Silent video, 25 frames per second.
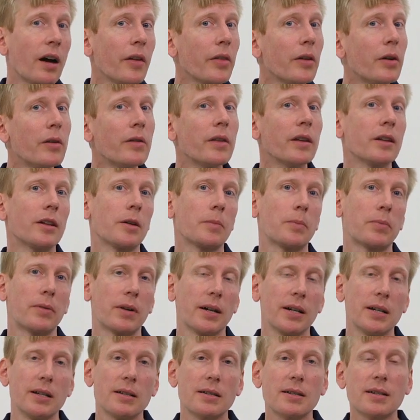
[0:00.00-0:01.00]
other than the
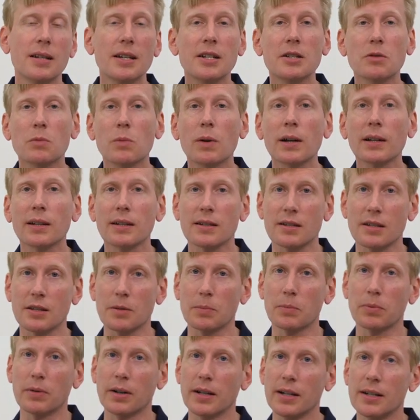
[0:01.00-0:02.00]
price, as well as the
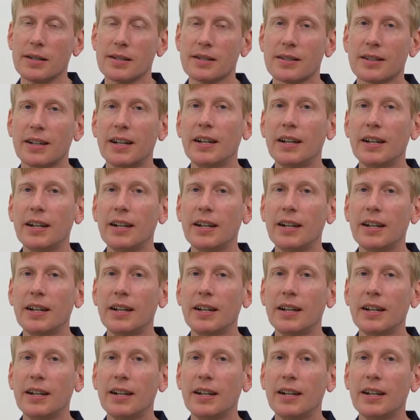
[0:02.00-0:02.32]
price.